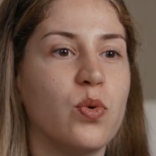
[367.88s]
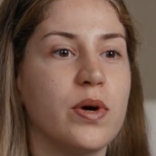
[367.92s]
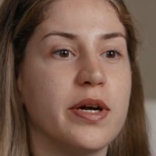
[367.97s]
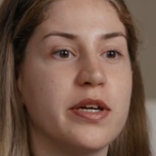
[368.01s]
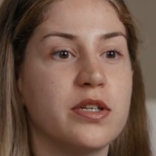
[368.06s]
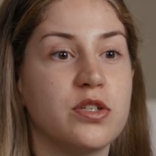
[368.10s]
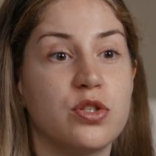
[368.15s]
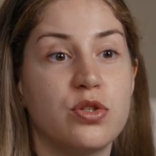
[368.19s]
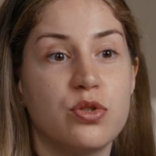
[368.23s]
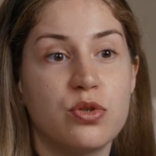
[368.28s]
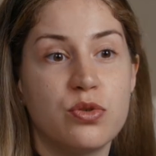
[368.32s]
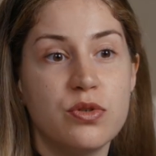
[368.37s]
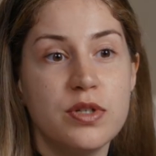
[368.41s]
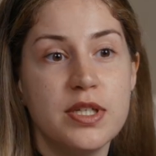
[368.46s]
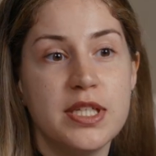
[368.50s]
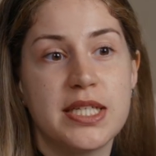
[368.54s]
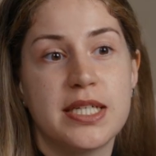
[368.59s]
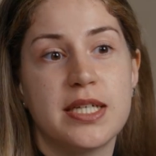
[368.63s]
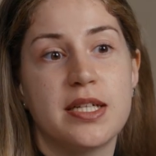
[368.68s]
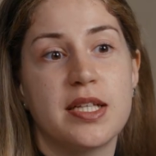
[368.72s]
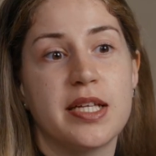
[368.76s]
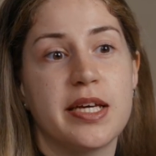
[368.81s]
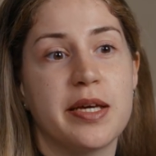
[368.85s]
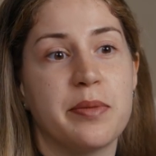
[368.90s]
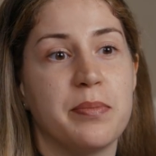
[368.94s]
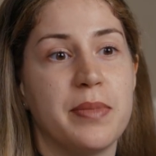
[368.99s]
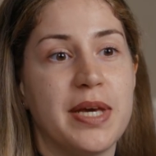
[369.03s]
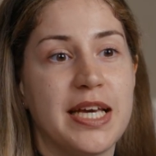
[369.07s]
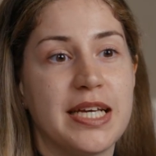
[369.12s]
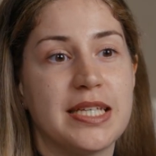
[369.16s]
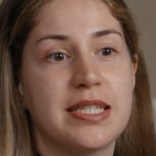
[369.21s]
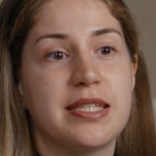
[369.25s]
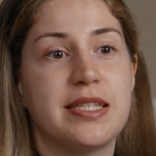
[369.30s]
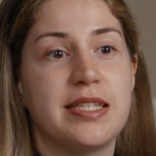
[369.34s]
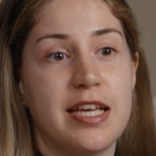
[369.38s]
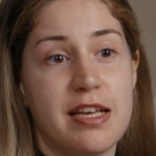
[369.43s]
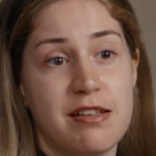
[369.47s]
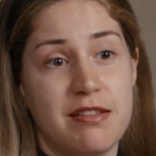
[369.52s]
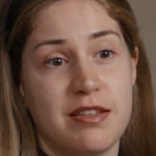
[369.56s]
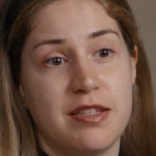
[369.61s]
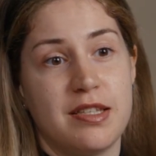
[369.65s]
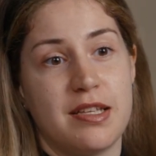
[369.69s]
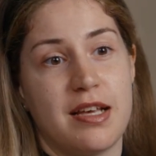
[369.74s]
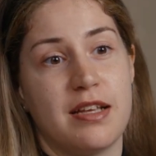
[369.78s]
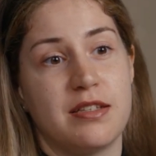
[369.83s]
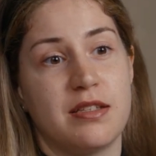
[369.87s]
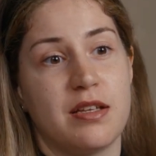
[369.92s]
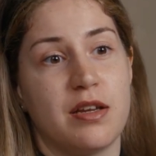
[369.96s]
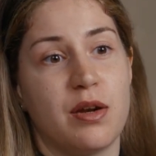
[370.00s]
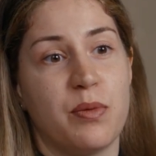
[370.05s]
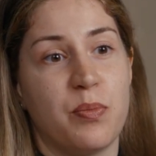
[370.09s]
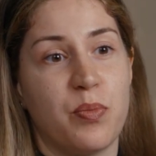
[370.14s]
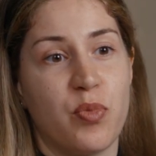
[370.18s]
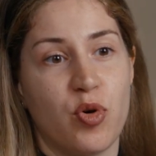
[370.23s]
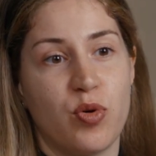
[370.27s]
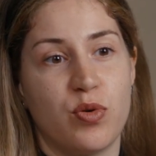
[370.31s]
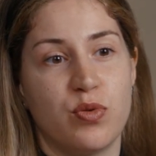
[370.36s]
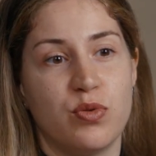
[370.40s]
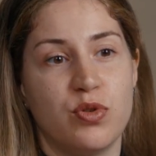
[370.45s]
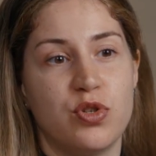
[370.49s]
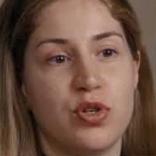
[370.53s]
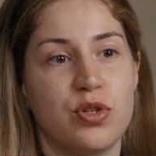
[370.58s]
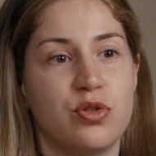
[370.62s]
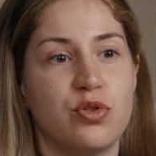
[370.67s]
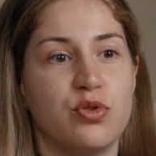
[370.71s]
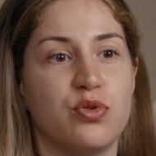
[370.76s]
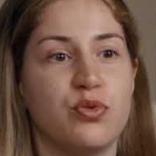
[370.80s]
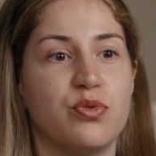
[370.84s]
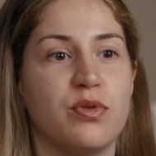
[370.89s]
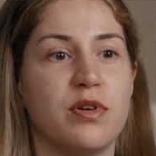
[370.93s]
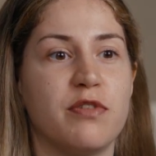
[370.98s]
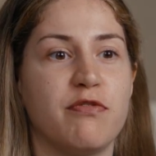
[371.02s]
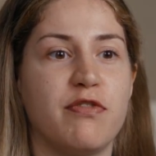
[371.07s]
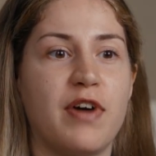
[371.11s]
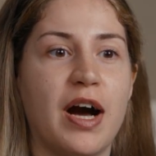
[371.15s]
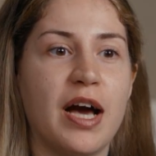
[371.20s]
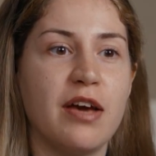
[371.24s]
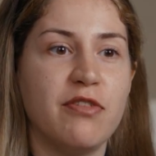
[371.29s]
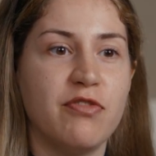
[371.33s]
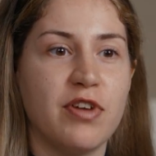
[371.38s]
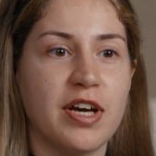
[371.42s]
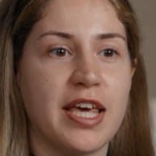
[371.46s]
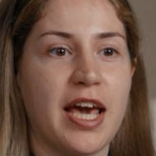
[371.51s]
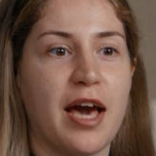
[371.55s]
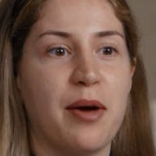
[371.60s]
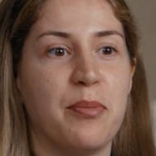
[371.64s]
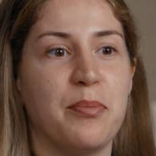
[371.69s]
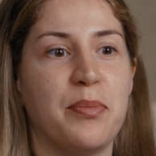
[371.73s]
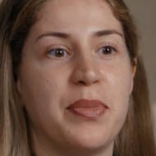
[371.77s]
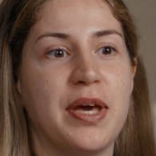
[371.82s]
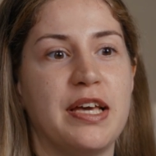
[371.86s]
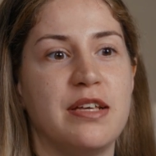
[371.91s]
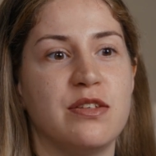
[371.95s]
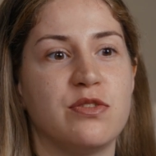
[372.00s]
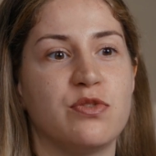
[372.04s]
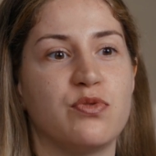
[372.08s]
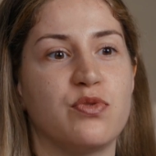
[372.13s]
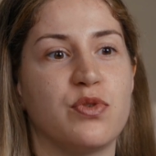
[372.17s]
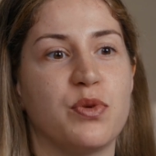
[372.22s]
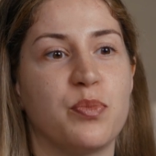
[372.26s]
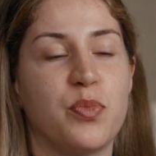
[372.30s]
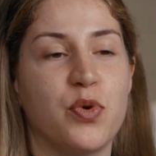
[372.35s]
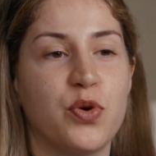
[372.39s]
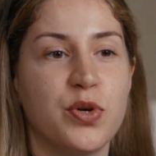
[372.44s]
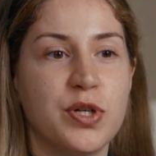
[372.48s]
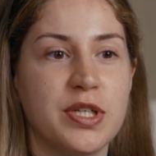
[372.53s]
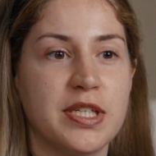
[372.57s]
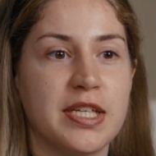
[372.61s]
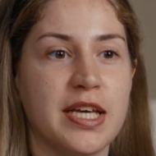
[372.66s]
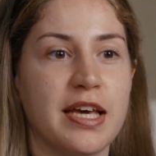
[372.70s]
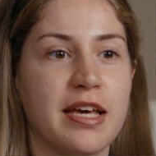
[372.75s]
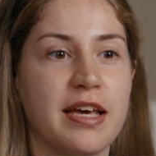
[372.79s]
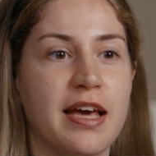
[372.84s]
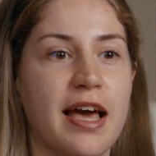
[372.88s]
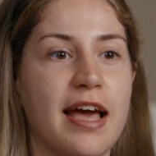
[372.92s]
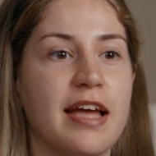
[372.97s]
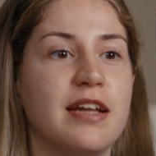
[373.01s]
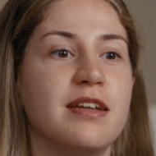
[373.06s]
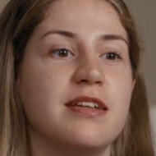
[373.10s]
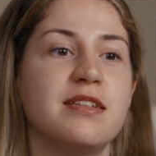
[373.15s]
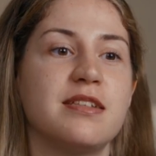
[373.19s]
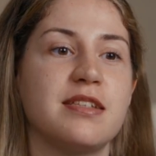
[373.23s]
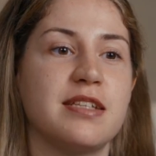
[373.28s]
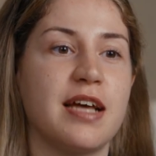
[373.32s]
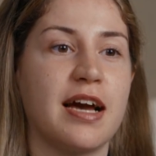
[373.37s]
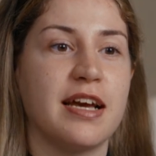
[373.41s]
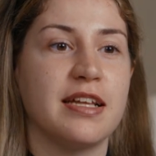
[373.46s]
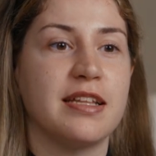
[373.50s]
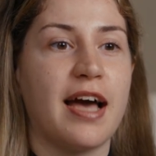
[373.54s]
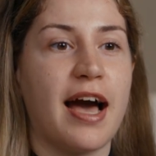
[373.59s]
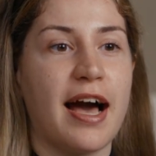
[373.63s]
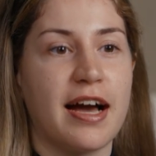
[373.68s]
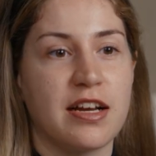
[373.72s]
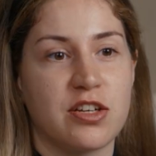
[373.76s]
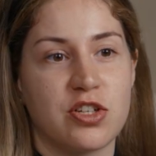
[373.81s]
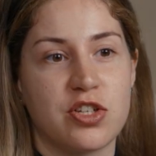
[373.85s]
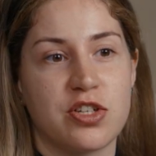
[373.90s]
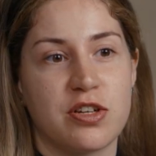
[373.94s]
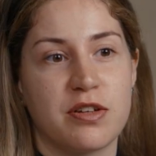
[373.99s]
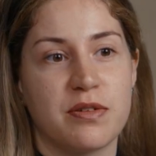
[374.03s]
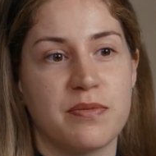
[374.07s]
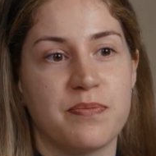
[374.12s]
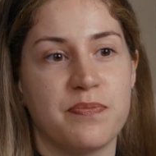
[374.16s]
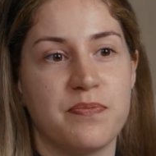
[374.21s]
where storytelling makes sense as an approach to revive a campaign's reporting and incite action.